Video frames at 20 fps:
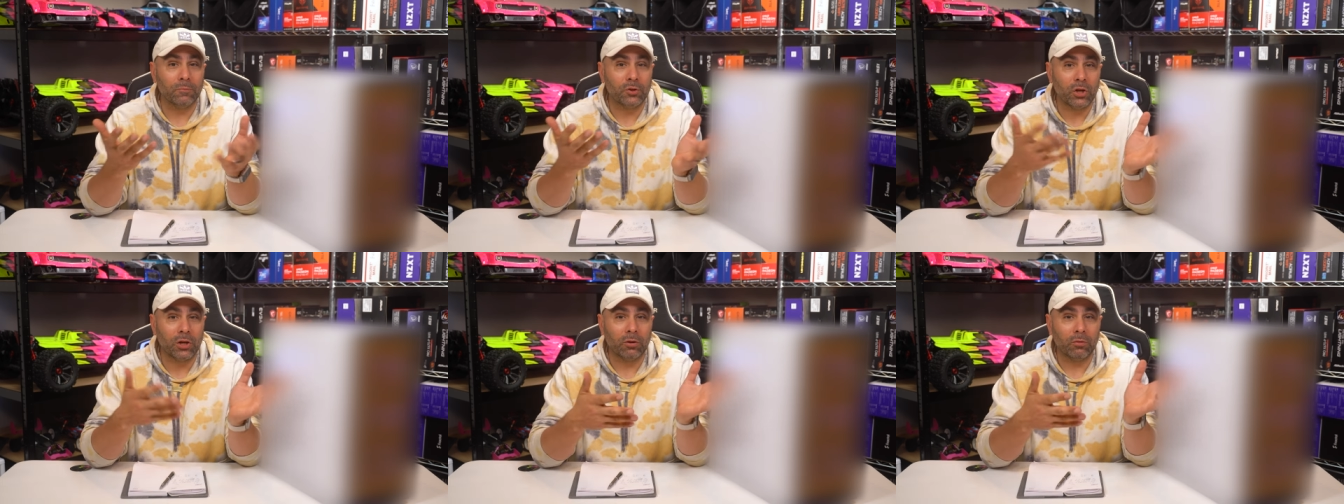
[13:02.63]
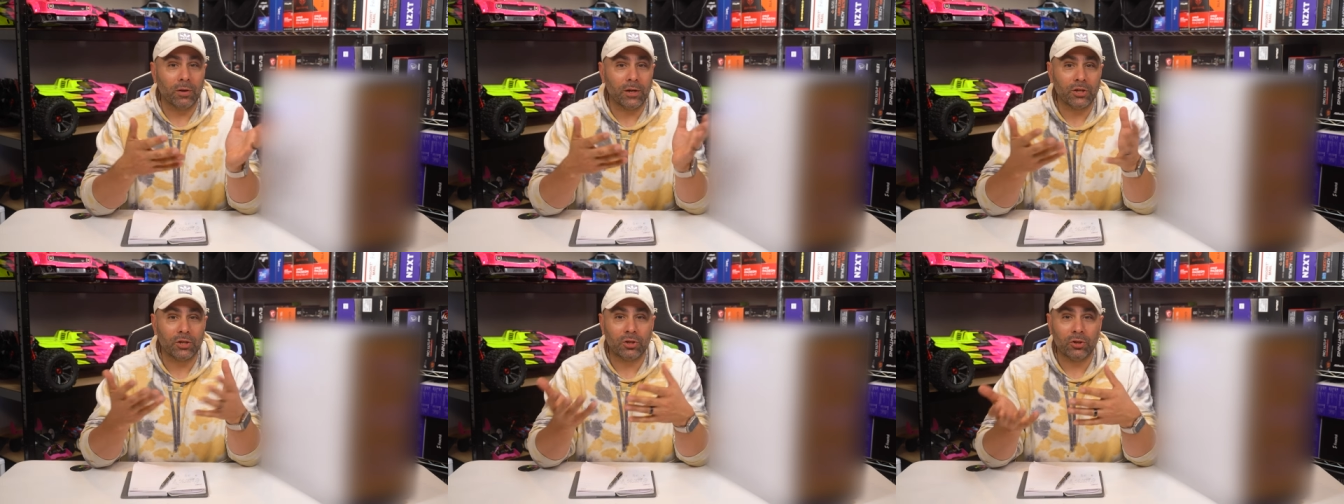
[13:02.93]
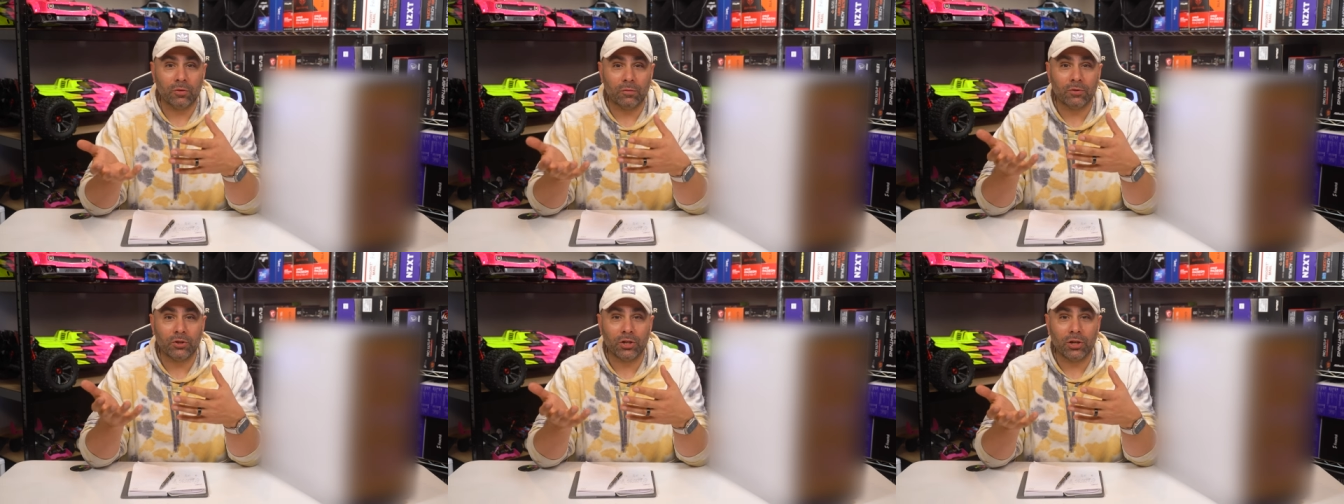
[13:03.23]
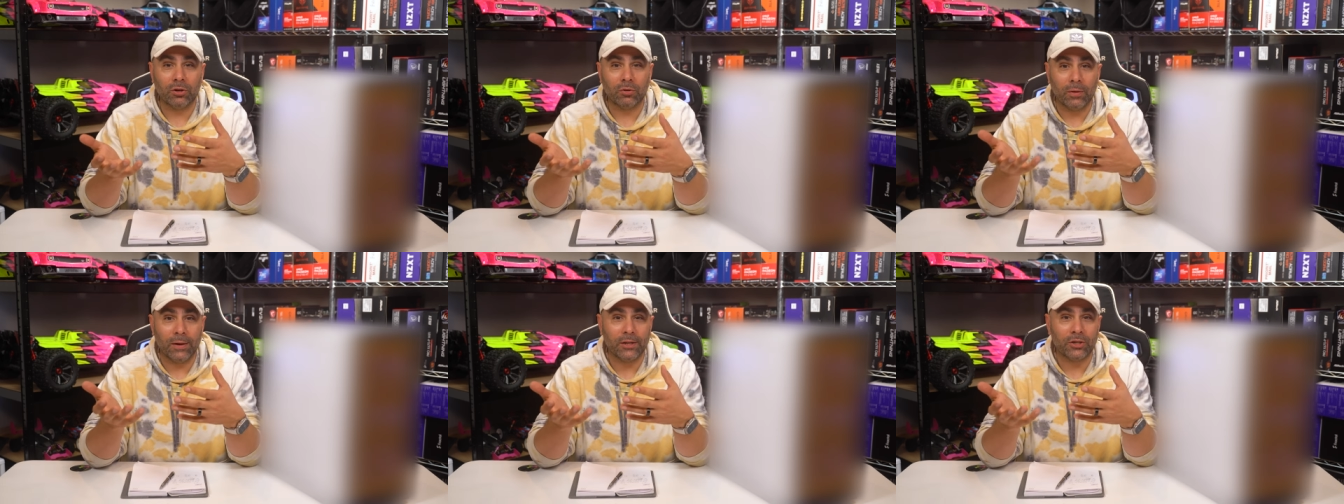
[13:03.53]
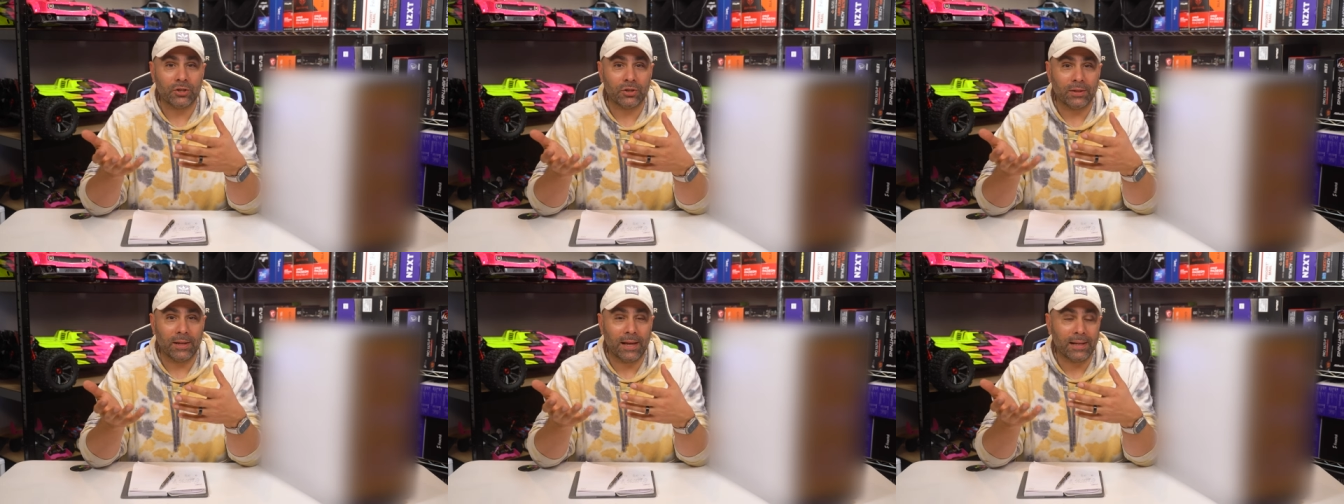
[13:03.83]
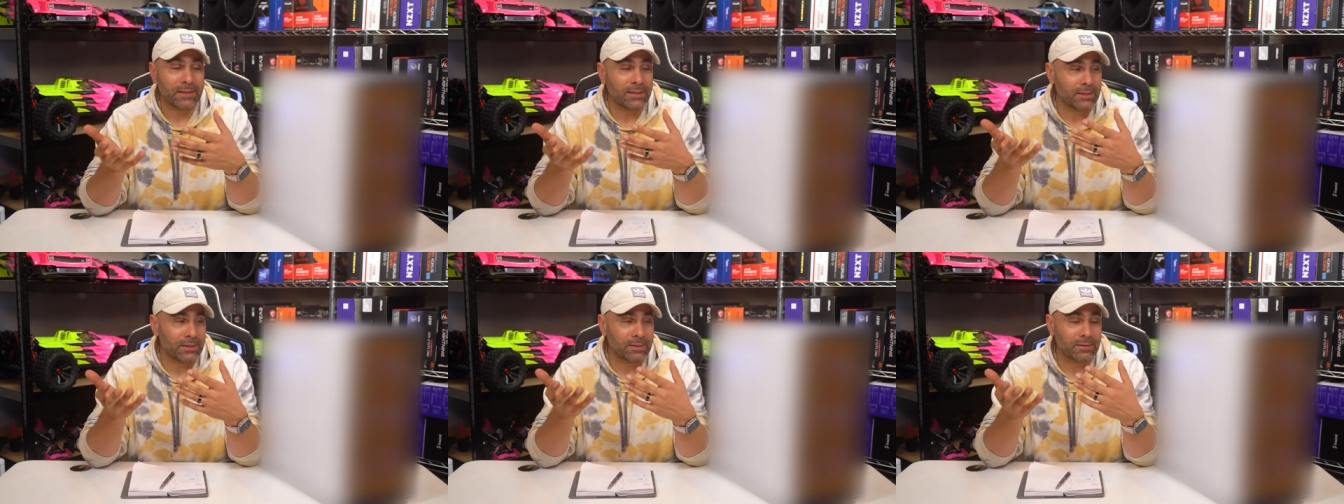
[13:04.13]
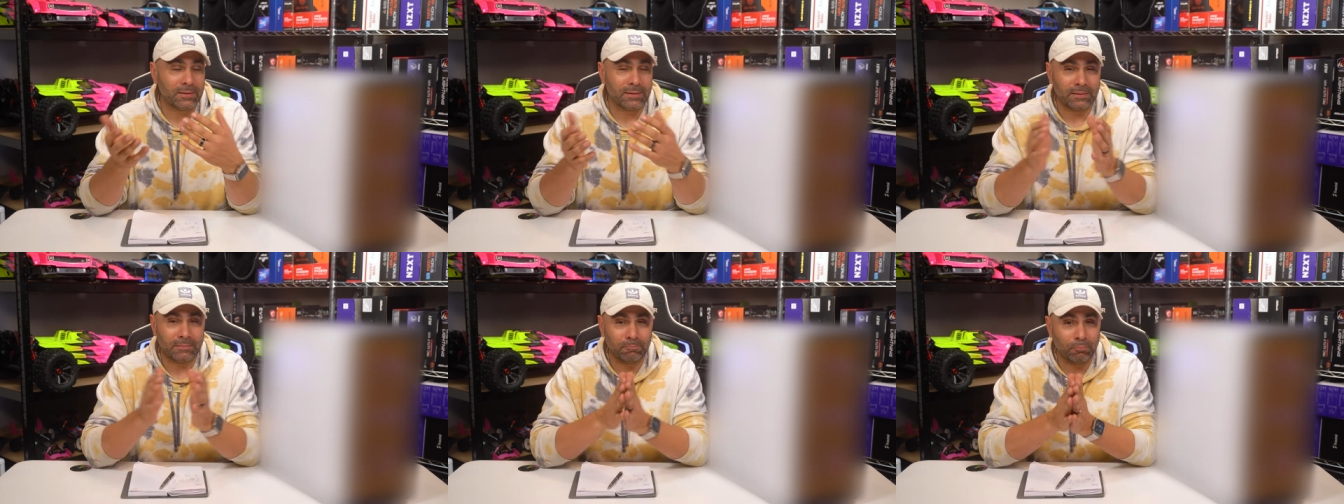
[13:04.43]
generation over generation.
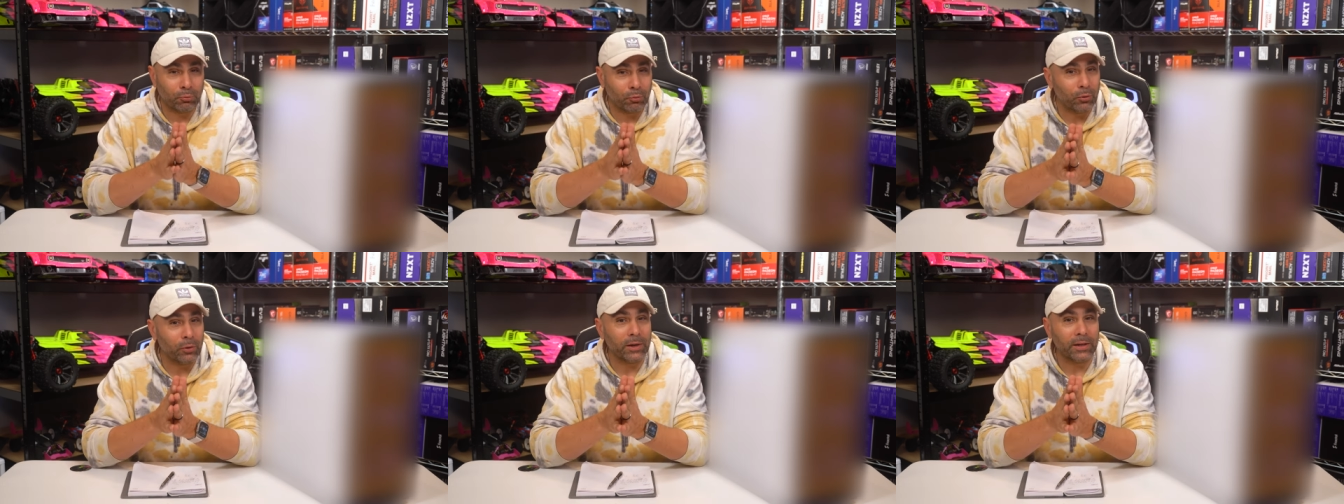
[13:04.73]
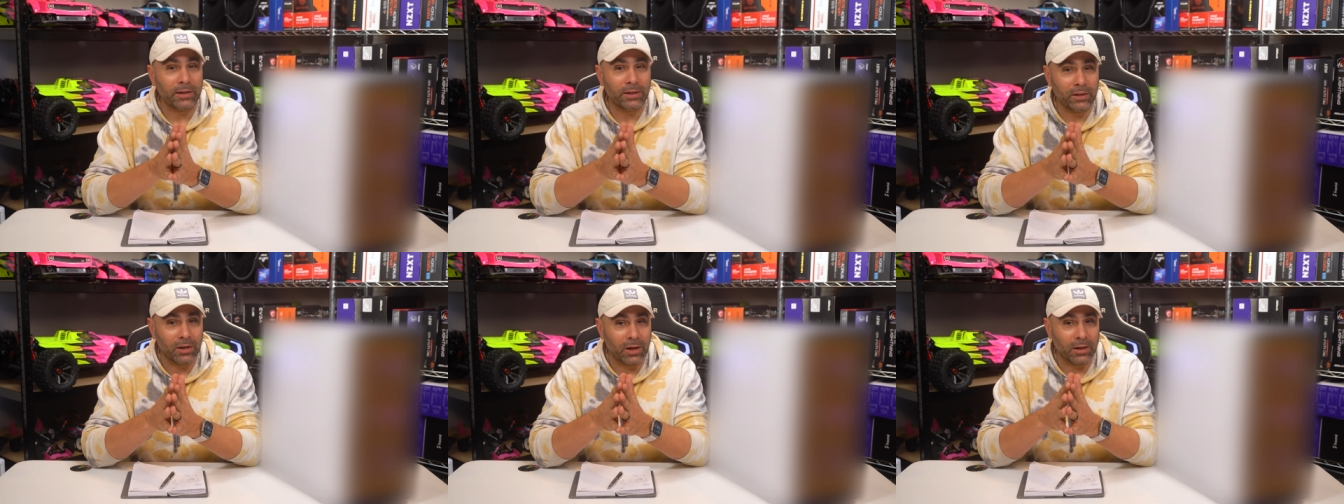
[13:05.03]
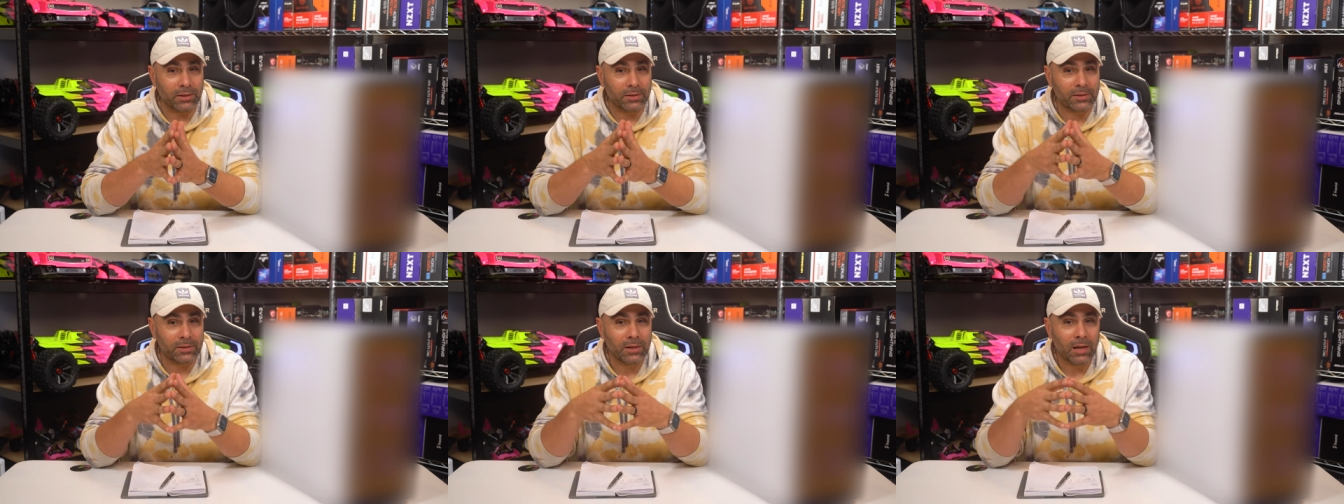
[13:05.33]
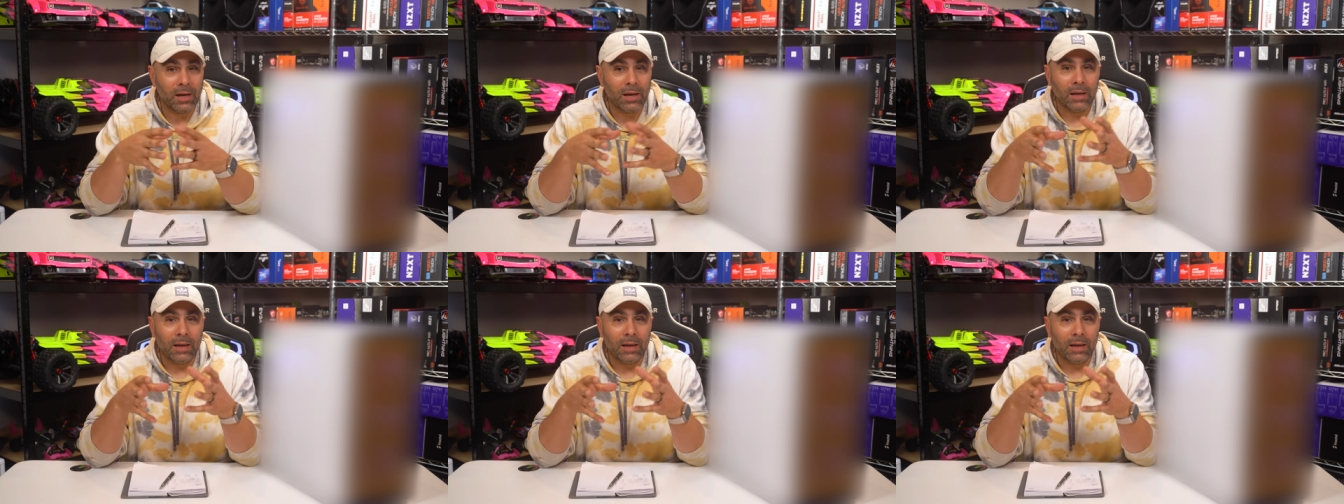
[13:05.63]
That's pretty nuts.